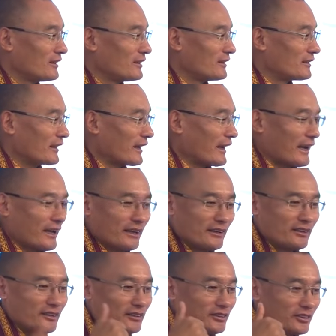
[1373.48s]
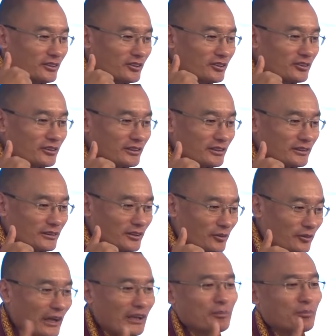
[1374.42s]
Yeah, and the
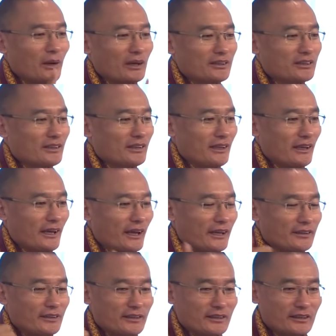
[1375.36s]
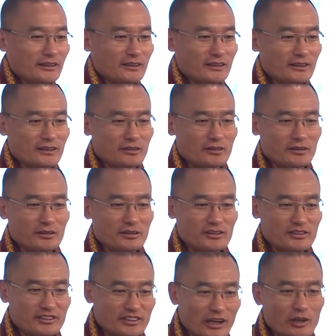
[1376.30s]
Red Party and the
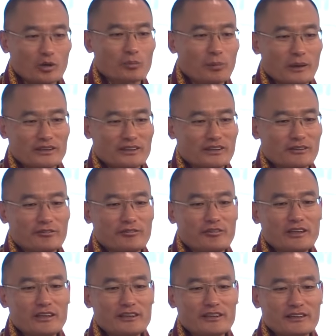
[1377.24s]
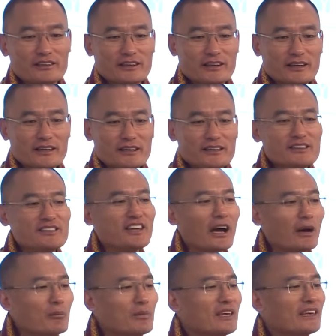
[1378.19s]
Yellow Party fielded
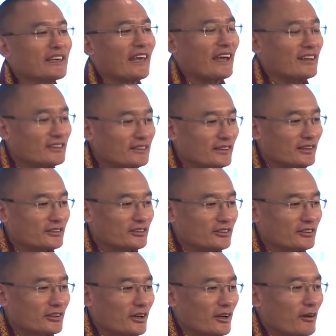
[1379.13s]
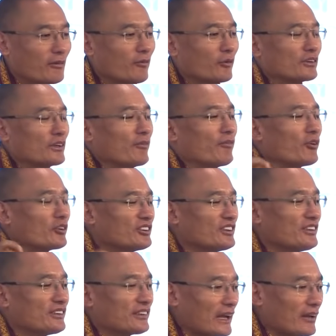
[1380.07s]
dummy candidates for the
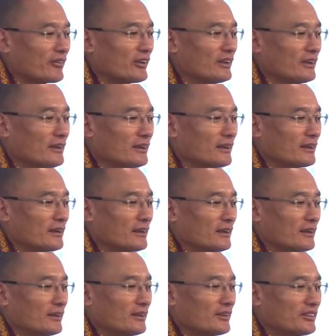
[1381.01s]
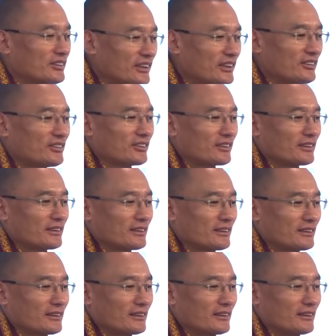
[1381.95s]
47
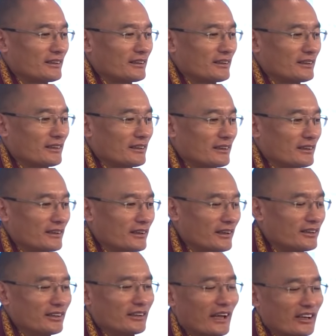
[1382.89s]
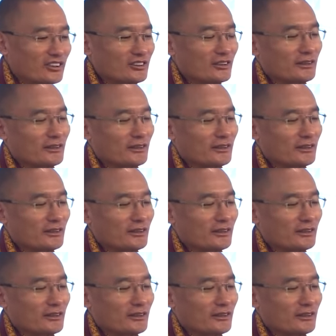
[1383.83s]
seats in the National